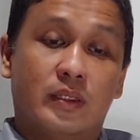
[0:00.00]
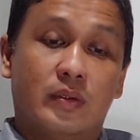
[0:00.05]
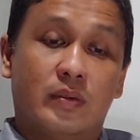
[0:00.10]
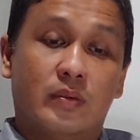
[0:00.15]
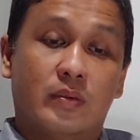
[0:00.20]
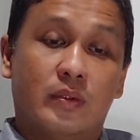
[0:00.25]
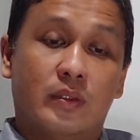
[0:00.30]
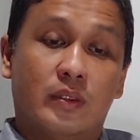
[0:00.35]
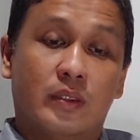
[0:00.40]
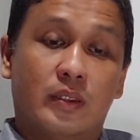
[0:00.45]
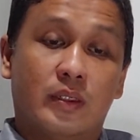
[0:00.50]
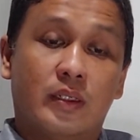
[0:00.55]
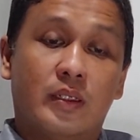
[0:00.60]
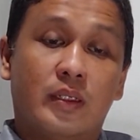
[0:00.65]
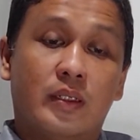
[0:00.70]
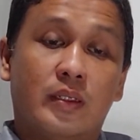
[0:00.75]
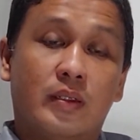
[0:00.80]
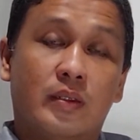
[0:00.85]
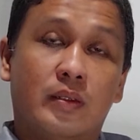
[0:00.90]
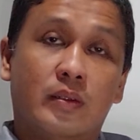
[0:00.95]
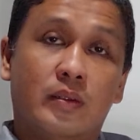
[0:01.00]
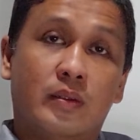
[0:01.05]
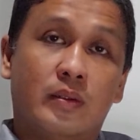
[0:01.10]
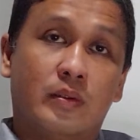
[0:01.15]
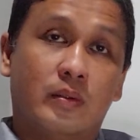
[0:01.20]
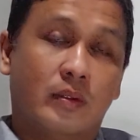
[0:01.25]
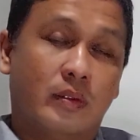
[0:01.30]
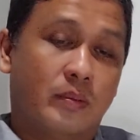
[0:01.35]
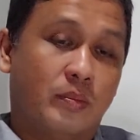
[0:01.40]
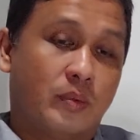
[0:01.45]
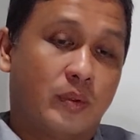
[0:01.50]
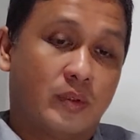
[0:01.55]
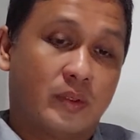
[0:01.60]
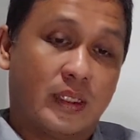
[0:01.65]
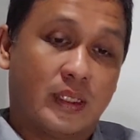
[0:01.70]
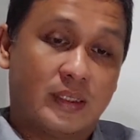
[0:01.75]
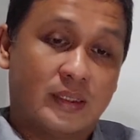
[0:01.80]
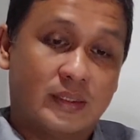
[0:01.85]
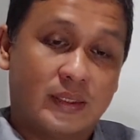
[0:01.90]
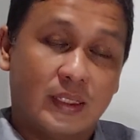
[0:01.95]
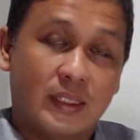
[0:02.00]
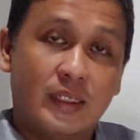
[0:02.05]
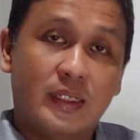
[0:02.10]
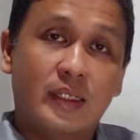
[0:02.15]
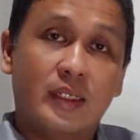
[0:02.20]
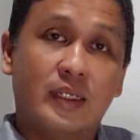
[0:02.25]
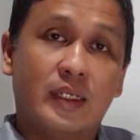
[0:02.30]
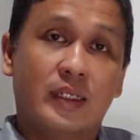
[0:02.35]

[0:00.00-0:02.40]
were protesting